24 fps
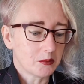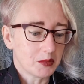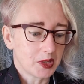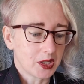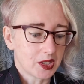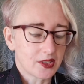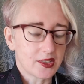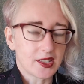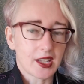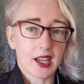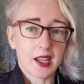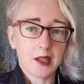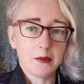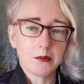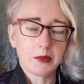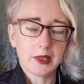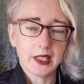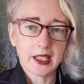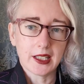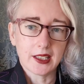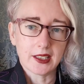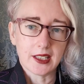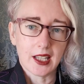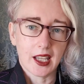because I am
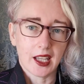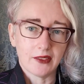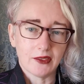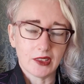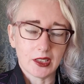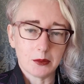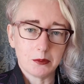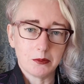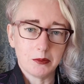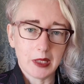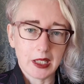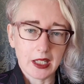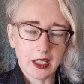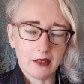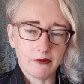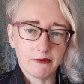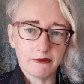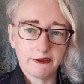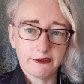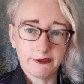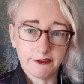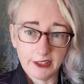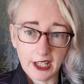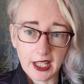planning to have it be
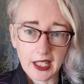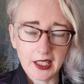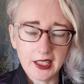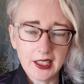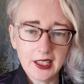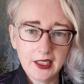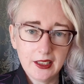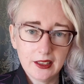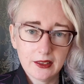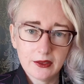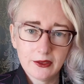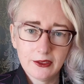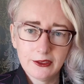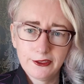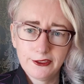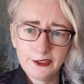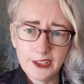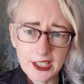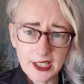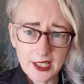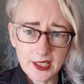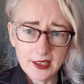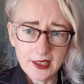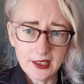fairly
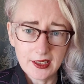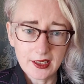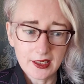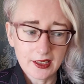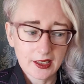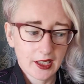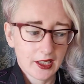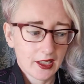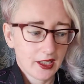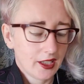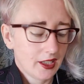fitted,